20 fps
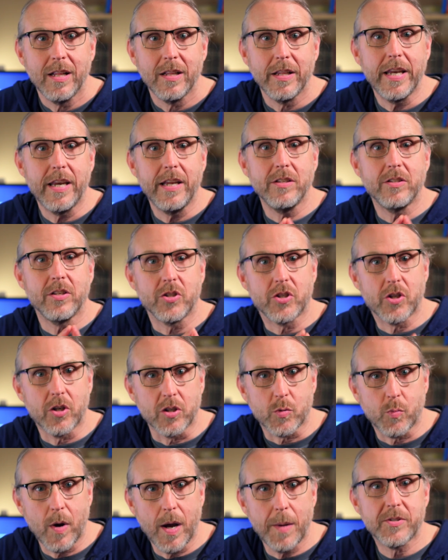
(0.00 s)
leading to
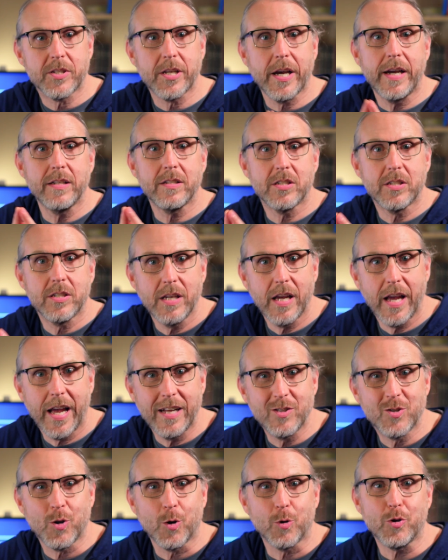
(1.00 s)
church websites
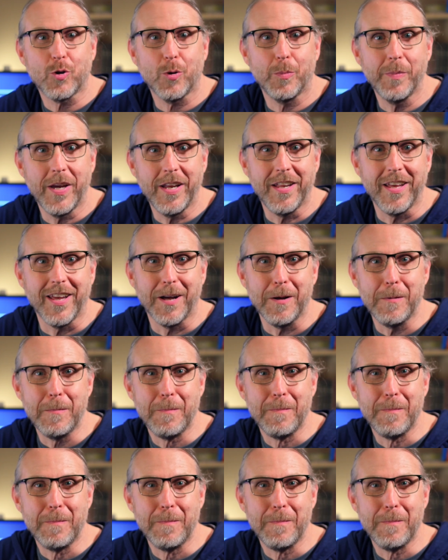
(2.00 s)
and social media.